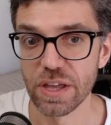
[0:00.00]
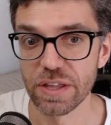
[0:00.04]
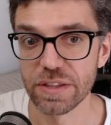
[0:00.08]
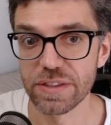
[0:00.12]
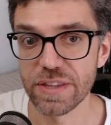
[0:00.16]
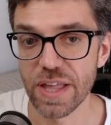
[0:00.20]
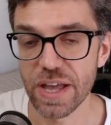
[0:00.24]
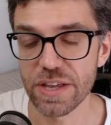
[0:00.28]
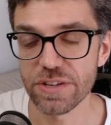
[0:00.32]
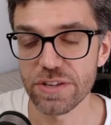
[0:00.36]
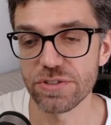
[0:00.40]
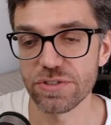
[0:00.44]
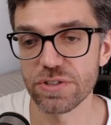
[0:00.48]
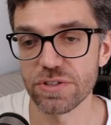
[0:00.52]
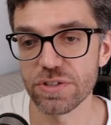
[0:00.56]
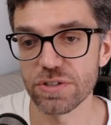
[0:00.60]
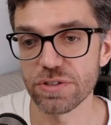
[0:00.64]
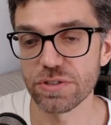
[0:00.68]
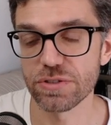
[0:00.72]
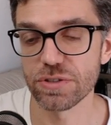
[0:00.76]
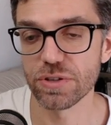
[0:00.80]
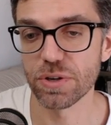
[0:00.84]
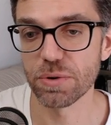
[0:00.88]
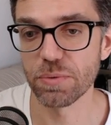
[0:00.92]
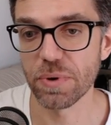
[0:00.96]
That's
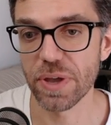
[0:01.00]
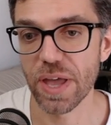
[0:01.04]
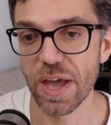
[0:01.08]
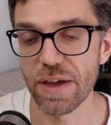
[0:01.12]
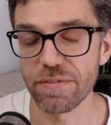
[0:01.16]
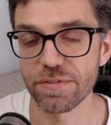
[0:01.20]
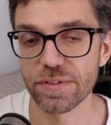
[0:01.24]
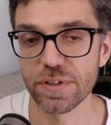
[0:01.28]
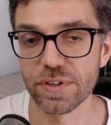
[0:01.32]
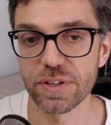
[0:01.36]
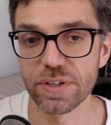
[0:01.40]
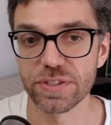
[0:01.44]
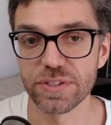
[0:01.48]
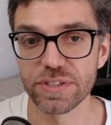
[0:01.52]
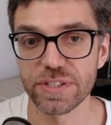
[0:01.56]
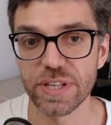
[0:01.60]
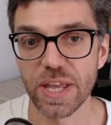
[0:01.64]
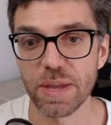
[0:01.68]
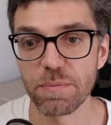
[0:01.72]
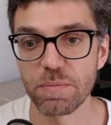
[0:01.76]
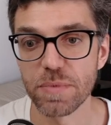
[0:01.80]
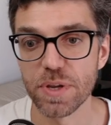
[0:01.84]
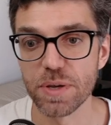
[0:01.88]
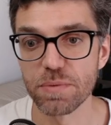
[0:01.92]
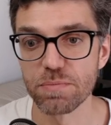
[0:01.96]
just so we have the
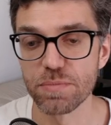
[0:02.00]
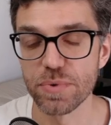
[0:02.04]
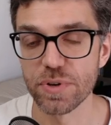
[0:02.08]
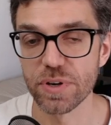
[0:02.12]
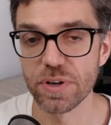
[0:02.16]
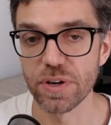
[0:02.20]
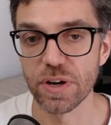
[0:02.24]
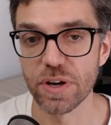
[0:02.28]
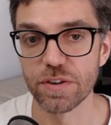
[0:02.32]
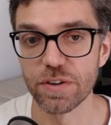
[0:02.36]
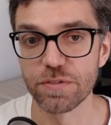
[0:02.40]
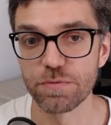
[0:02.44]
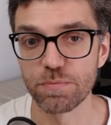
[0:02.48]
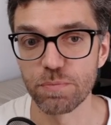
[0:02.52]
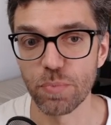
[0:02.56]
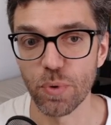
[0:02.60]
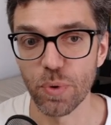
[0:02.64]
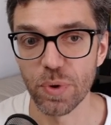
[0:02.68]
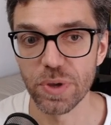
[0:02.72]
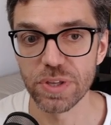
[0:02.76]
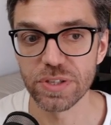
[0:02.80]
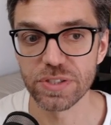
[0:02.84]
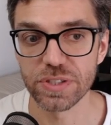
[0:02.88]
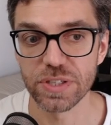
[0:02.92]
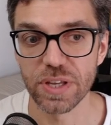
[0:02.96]
same number of
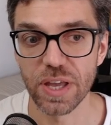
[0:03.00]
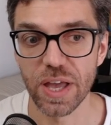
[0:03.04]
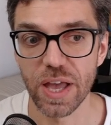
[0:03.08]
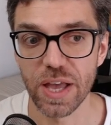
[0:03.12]
points